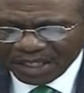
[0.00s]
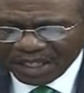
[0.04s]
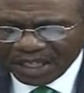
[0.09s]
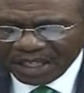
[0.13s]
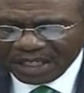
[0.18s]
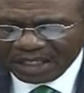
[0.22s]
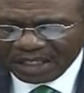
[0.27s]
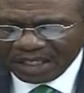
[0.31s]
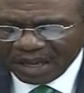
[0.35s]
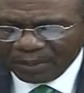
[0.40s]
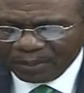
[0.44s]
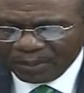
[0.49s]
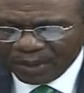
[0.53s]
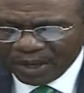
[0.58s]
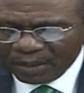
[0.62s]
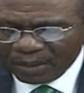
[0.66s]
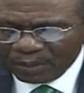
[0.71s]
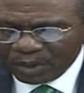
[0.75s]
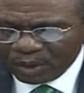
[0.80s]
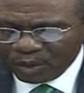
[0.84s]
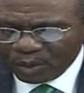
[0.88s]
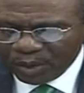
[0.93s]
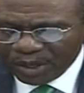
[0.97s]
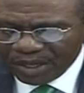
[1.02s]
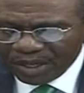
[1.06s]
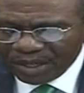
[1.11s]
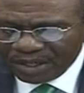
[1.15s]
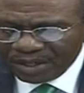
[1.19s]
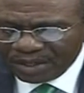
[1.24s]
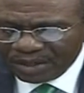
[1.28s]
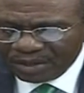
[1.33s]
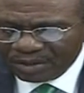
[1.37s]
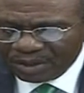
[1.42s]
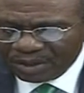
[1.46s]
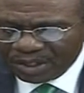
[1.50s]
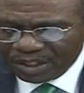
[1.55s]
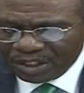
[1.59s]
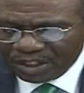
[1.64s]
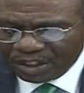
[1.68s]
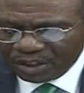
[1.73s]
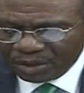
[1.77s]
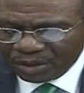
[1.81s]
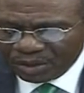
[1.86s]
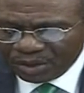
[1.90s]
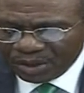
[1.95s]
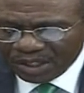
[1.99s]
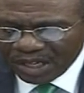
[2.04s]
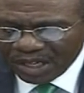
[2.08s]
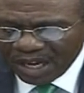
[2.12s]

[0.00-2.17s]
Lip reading: interplay between the reduced